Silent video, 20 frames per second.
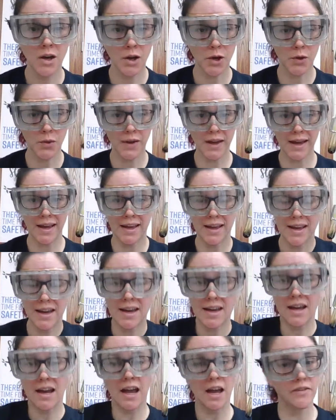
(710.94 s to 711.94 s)
Okay,
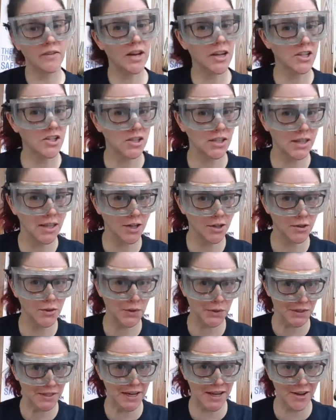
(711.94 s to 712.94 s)
I haven't actually let it
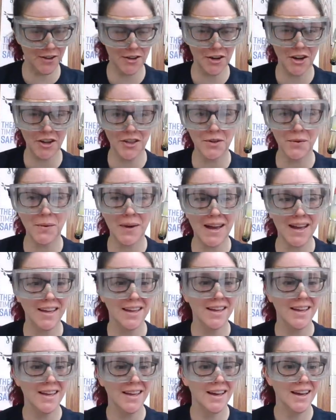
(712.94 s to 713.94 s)
cool down all the way,
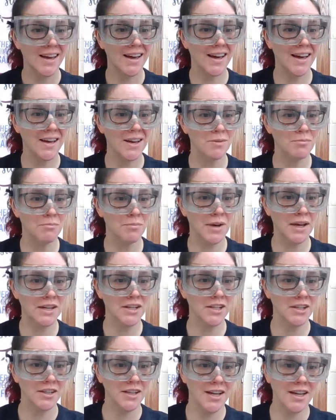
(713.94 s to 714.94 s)
but
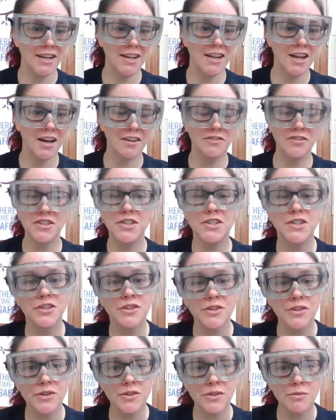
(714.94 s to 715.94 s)
enough
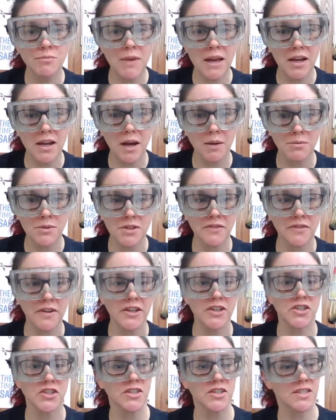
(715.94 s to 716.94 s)
to make
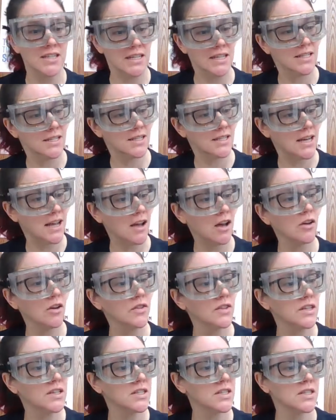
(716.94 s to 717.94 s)
observations. It is now
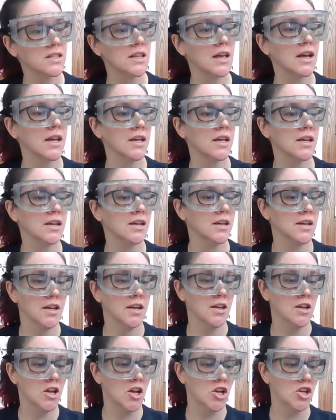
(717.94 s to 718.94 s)
this like
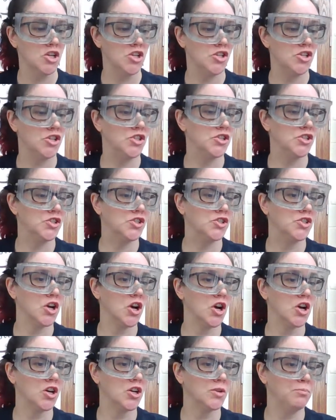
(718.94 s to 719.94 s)

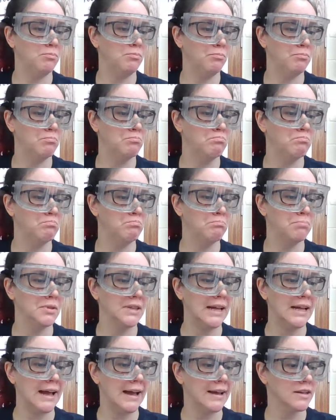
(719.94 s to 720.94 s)
dark
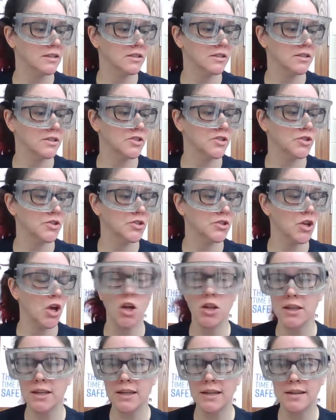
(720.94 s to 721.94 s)
black
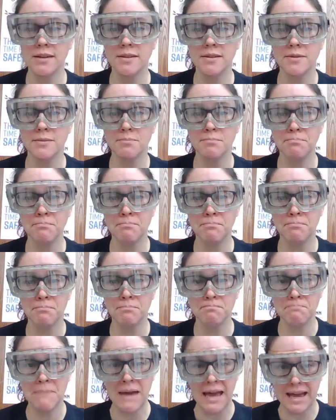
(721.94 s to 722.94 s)
solid
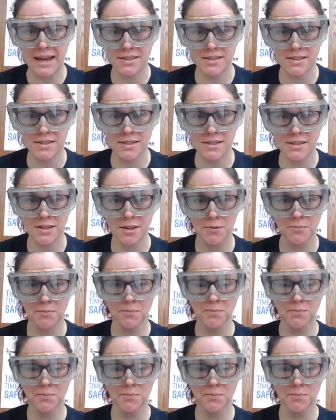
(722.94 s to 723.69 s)
mass,